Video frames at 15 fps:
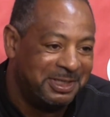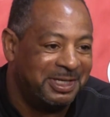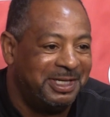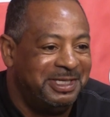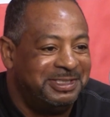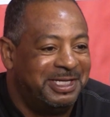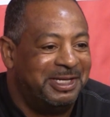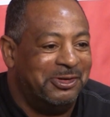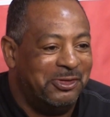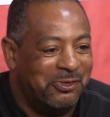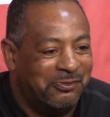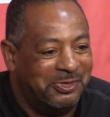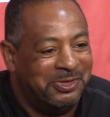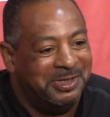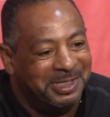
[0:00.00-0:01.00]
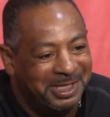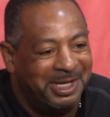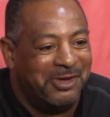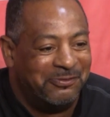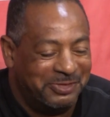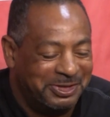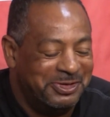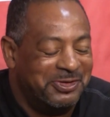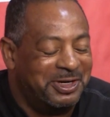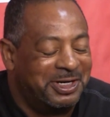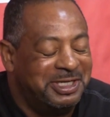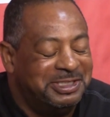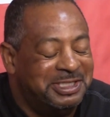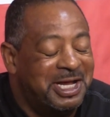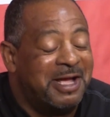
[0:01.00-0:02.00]
he's at Louisville, hopefully doing a
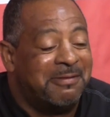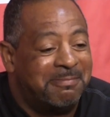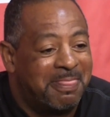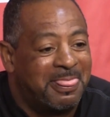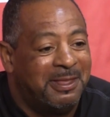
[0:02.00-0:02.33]
good job.